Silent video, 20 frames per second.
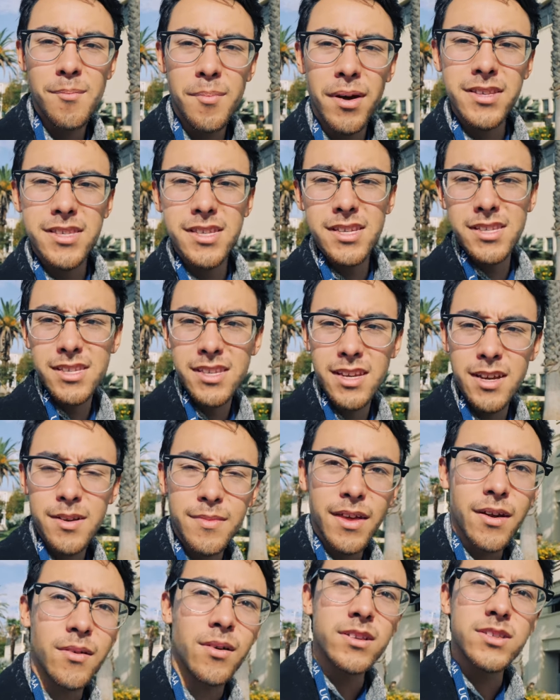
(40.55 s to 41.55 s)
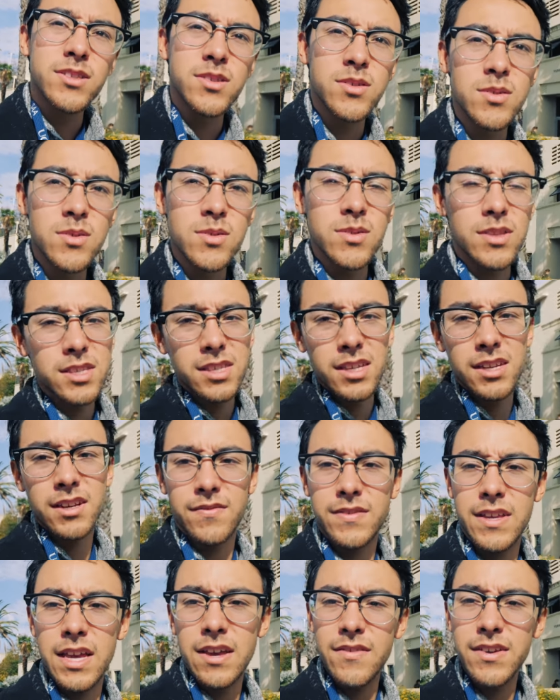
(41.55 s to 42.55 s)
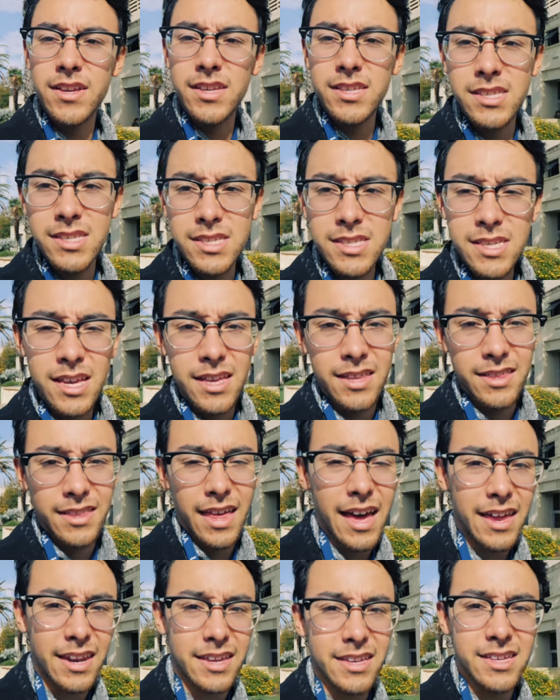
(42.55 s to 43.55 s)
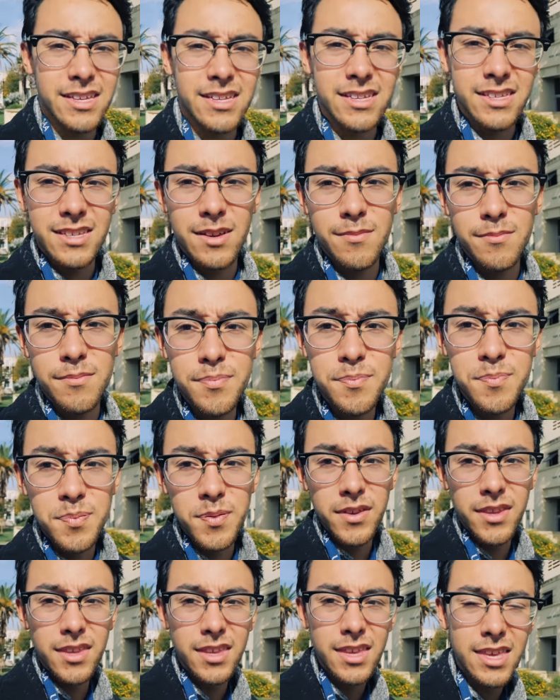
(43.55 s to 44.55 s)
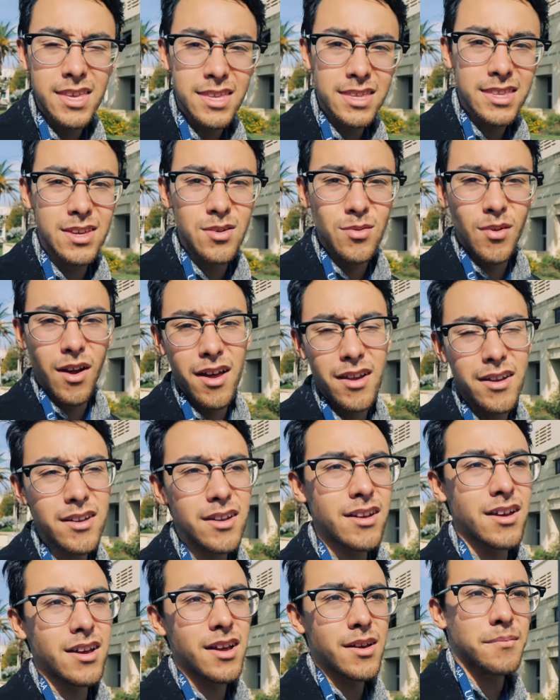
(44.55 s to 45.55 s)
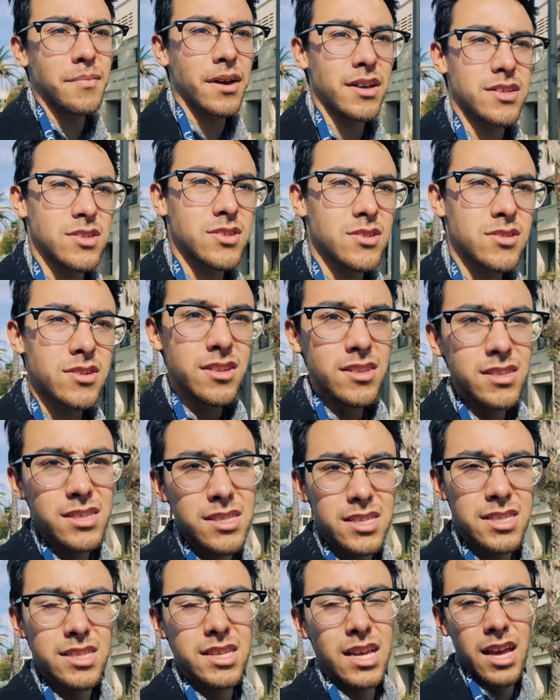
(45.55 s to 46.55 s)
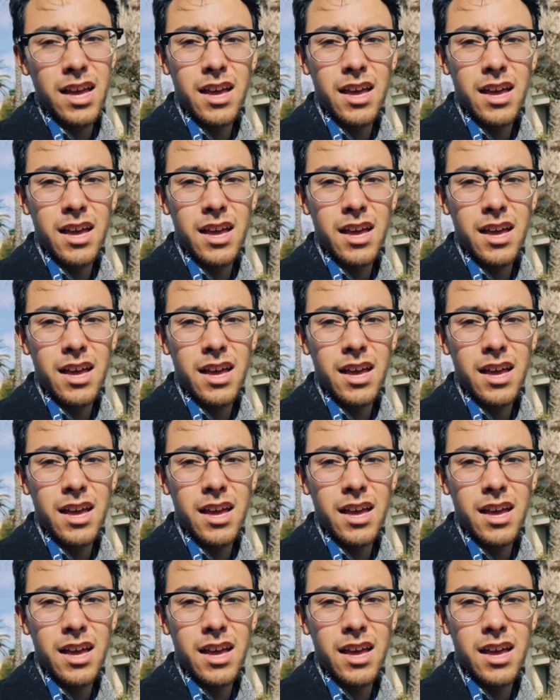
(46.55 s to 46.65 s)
bus system that runs through the city of Davis that is completely run by students.